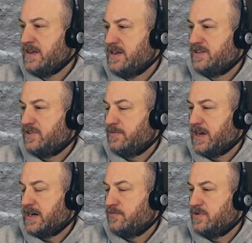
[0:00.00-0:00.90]
so I'm not
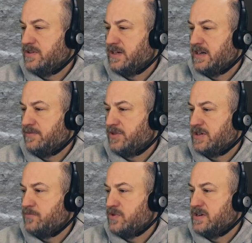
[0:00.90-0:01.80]
going to put it there. I'm just going
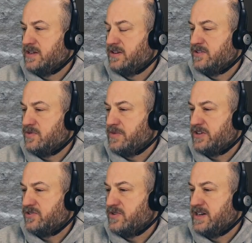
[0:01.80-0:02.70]
to put it on there until we make
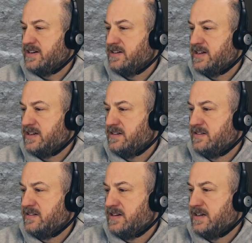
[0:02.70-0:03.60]
sure we get it done.
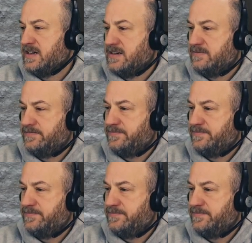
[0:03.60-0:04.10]
And